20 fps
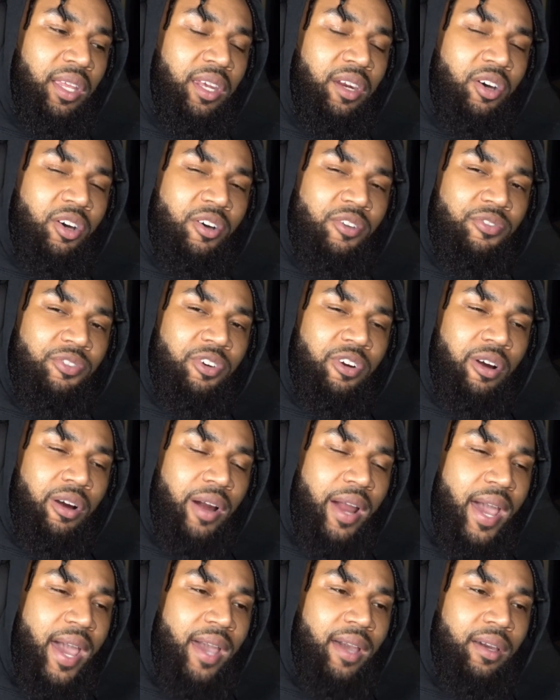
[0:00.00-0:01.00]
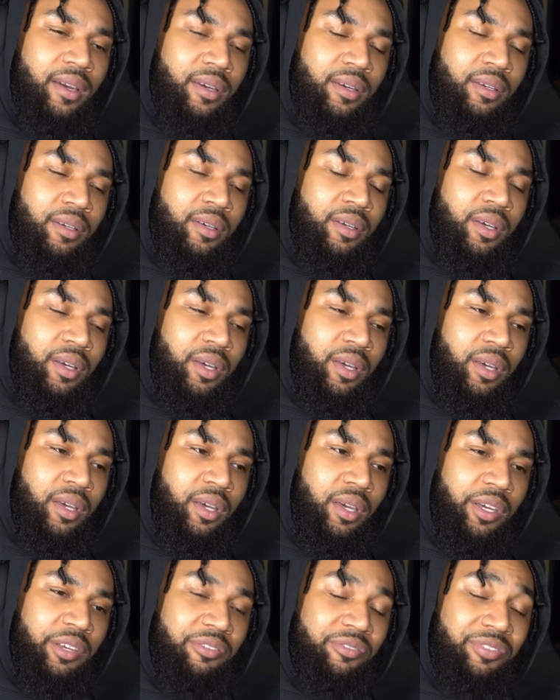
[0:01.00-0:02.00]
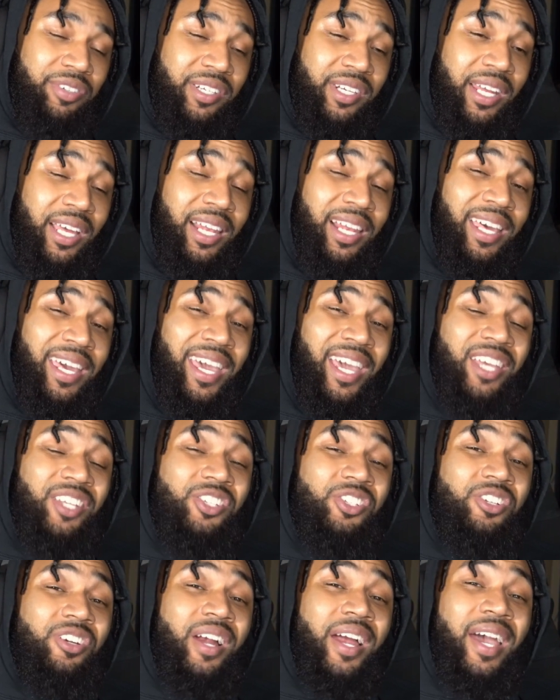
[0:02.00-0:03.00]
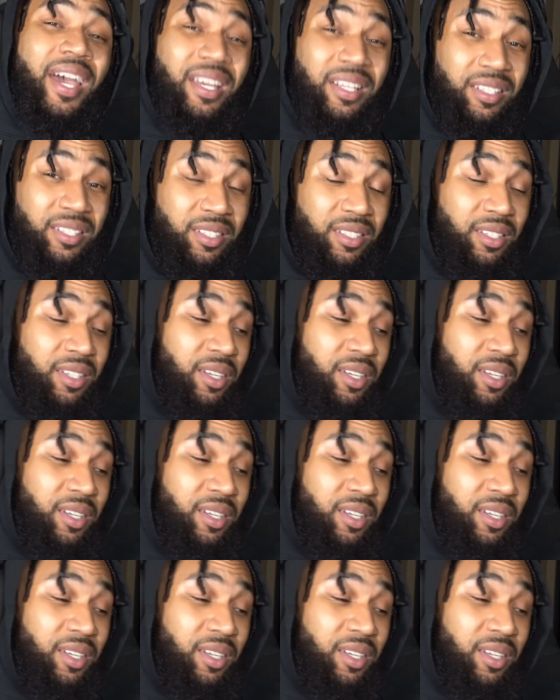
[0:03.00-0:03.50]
off crack and vanilla extract?